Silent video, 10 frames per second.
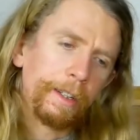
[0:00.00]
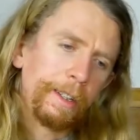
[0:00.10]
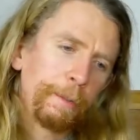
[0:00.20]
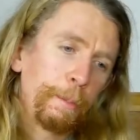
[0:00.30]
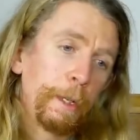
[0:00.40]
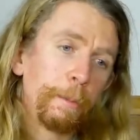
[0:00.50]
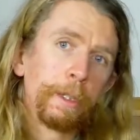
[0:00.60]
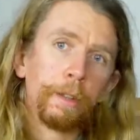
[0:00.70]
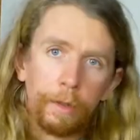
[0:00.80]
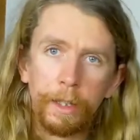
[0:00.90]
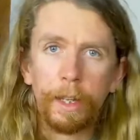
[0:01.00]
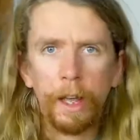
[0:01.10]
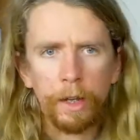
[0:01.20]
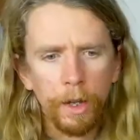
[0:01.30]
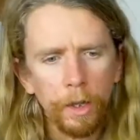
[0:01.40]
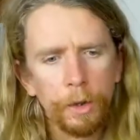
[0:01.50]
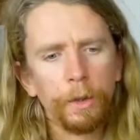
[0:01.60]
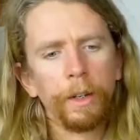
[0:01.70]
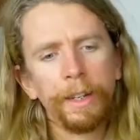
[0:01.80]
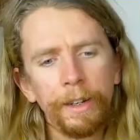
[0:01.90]
and to become sophisticated
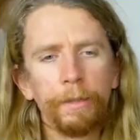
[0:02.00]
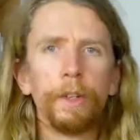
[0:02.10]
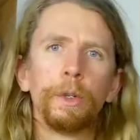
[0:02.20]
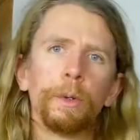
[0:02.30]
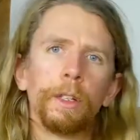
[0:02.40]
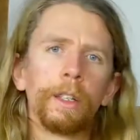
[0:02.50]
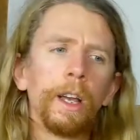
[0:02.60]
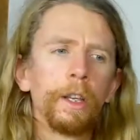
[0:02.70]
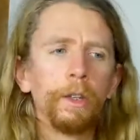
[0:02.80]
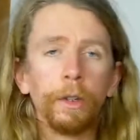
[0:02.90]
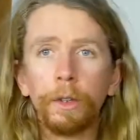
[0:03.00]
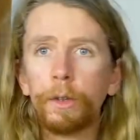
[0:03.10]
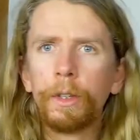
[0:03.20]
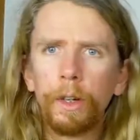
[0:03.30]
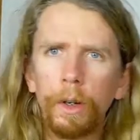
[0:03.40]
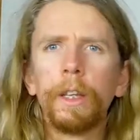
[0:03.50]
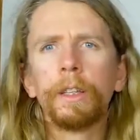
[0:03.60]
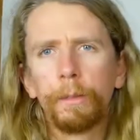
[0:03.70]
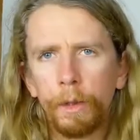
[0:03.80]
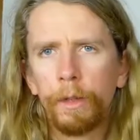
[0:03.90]
cultural individuals, you know, using, oh
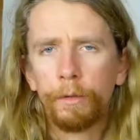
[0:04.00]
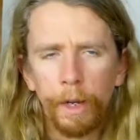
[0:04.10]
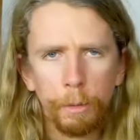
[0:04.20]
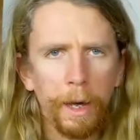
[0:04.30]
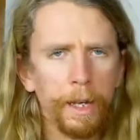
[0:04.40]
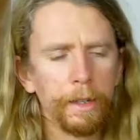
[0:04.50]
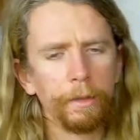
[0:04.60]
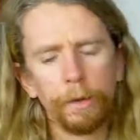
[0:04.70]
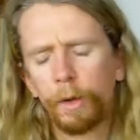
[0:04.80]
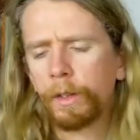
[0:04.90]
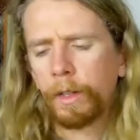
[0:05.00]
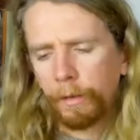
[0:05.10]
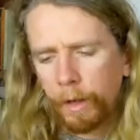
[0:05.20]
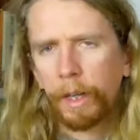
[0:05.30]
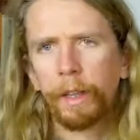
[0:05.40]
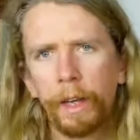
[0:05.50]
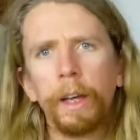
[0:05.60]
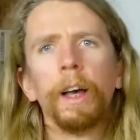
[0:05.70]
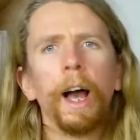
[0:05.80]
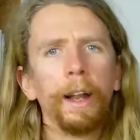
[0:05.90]
yes, I'm using fresh basil, of course, and I've got uh,
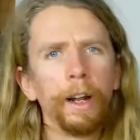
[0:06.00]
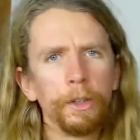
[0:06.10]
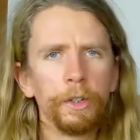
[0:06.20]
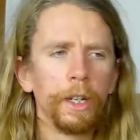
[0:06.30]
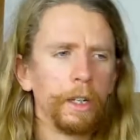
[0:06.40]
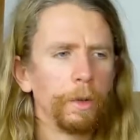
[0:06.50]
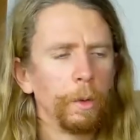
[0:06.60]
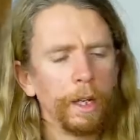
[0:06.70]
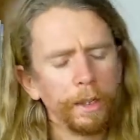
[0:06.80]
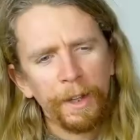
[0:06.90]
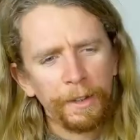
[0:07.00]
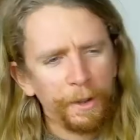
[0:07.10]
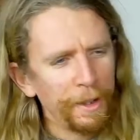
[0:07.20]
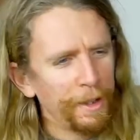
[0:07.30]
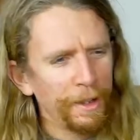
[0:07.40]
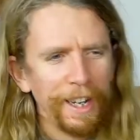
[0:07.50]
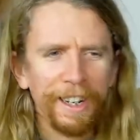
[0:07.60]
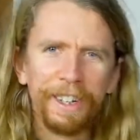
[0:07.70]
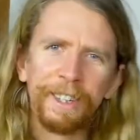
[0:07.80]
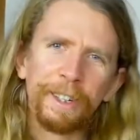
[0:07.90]
an Argentinian wine. And so he's just saying,
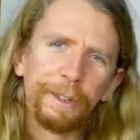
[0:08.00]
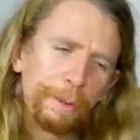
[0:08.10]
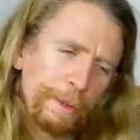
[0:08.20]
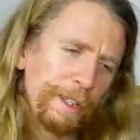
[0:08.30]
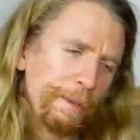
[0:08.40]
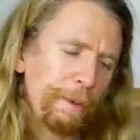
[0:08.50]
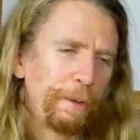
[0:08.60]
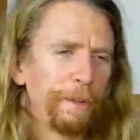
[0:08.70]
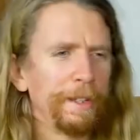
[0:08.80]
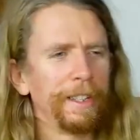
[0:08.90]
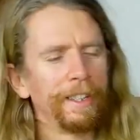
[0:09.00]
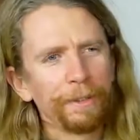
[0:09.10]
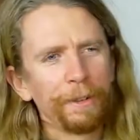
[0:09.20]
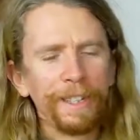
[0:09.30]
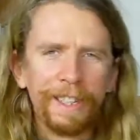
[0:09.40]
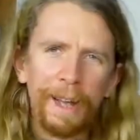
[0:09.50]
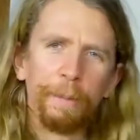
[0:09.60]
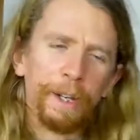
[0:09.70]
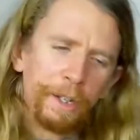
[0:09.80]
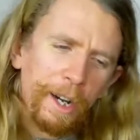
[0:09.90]
I need to lose these poses and reset
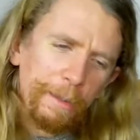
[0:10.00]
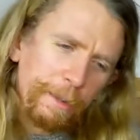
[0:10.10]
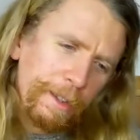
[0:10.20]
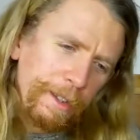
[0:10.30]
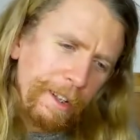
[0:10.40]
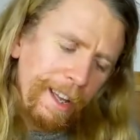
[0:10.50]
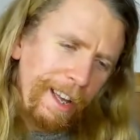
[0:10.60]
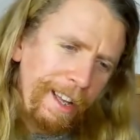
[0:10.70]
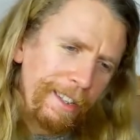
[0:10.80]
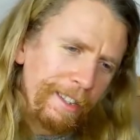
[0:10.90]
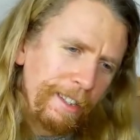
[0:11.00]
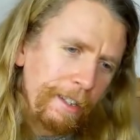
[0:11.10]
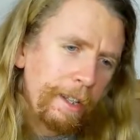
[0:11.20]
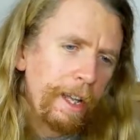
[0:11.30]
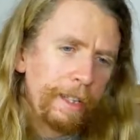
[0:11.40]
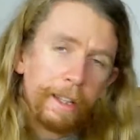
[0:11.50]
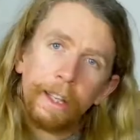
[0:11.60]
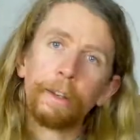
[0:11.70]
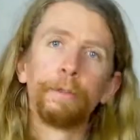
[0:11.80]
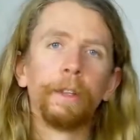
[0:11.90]
my charms and that that
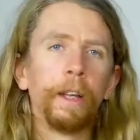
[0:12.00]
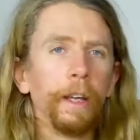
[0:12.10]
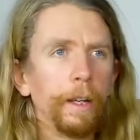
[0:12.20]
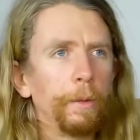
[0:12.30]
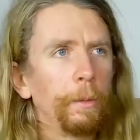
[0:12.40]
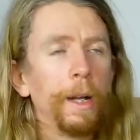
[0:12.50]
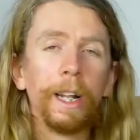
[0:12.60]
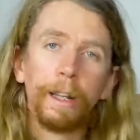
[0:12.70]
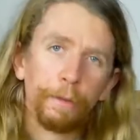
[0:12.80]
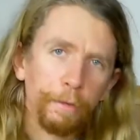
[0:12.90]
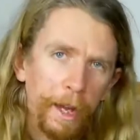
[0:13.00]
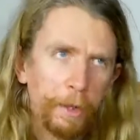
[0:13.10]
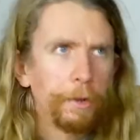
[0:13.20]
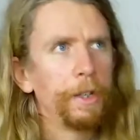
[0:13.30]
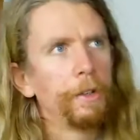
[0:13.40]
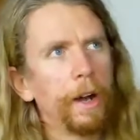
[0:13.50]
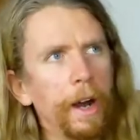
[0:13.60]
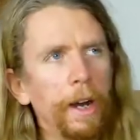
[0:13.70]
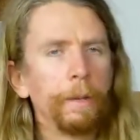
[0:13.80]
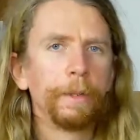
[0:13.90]
thing of the when I left the factory in your
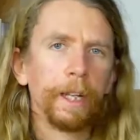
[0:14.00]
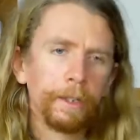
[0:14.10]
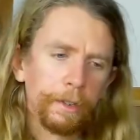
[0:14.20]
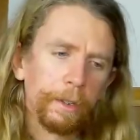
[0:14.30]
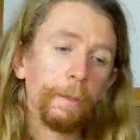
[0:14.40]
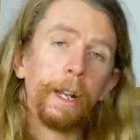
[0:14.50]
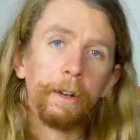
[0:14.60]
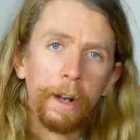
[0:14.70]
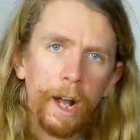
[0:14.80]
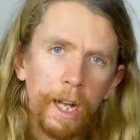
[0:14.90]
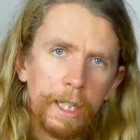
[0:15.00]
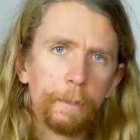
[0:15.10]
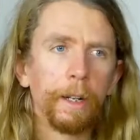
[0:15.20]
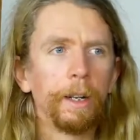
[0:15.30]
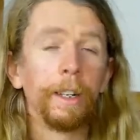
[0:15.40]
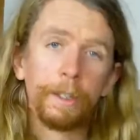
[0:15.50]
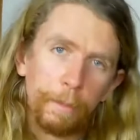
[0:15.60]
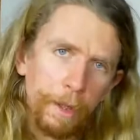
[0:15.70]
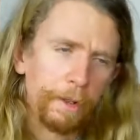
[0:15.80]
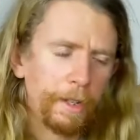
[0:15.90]
arms that's coming out of the hospital in his
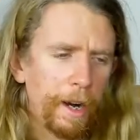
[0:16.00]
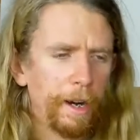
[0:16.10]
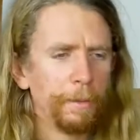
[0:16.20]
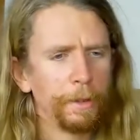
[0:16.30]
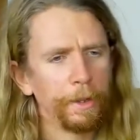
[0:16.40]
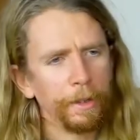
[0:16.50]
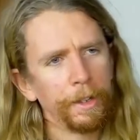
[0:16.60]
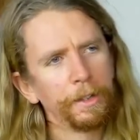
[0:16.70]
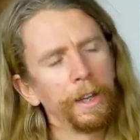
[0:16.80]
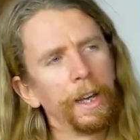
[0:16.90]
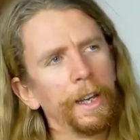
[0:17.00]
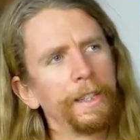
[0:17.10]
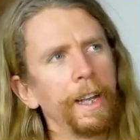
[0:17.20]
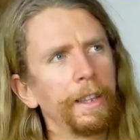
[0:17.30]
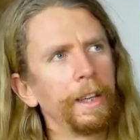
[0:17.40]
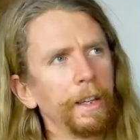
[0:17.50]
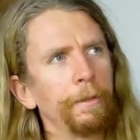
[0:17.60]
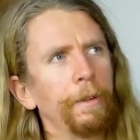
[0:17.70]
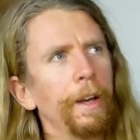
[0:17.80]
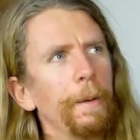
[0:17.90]
mother's arms you know that's it's that thing
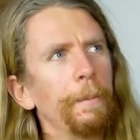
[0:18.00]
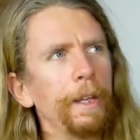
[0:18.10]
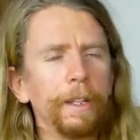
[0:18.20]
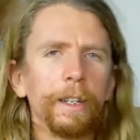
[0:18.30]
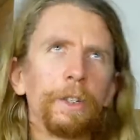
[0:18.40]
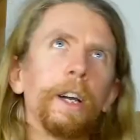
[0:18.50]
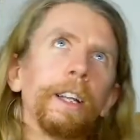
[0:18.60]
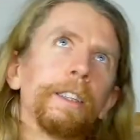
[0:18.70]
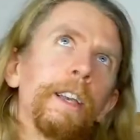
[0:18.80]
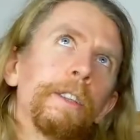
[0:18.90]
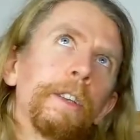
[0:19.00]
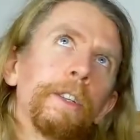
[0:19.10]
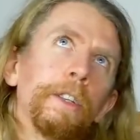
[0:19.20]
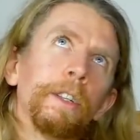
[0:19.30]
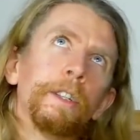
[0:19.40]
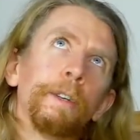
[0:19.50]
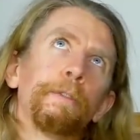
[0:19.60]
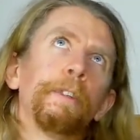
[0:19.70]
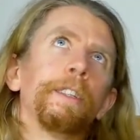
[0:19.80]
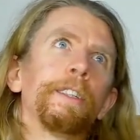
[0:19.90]
of being a child it's, it's such a
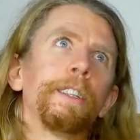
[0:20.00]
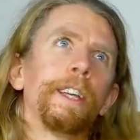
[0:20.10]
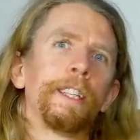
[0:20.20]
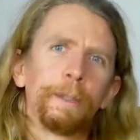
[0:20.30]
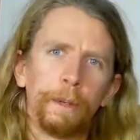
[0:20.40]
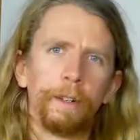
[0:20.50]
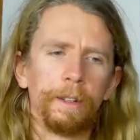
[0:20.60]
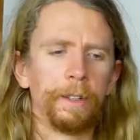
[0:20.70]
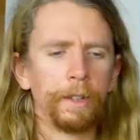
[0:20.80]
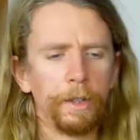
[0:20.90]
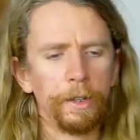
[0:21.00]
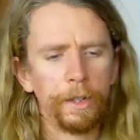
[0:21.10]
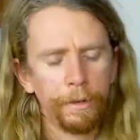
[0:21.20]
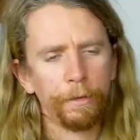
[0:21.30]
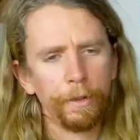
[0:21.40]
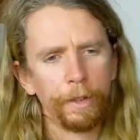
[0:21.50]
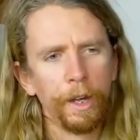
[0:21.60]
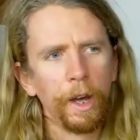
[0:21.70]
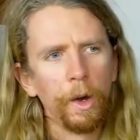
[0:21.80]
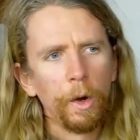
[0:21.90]
different experience it's such a different
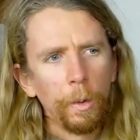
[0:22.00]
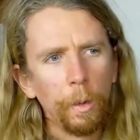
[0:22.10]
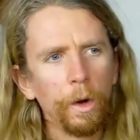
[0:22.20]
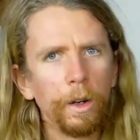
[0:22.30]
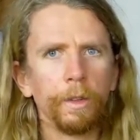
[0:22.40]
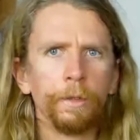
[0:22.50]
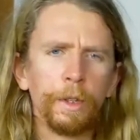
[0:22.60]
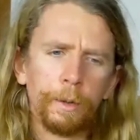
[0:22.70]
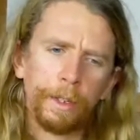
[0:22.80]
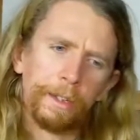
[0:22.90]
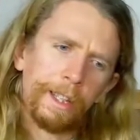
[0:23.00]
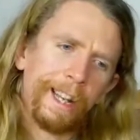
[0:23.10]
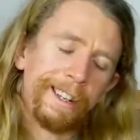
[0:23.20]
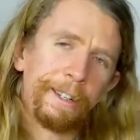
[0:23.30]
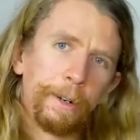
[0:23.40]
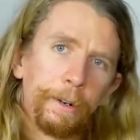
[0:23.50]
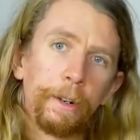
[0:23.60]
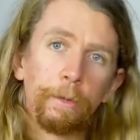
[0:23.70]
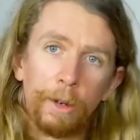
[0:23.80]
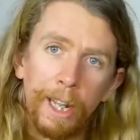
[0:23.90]
worldview and there's that
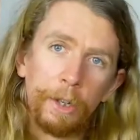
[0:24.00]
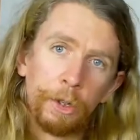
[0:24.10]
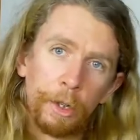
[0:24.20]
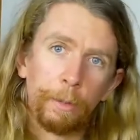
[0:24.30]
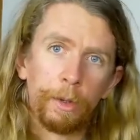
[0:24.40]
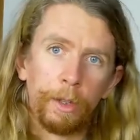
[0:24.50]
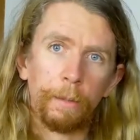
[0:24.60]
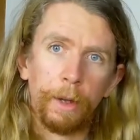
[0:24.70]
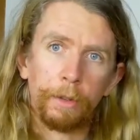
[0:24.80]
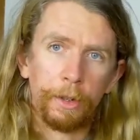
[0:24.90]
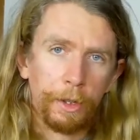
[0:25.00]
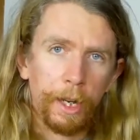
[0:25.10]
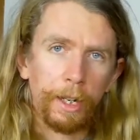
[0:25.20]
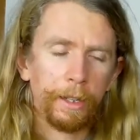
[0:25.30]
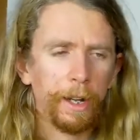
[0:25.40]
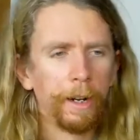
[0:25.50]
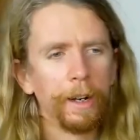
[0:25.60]
eternal relationship between the mother and child there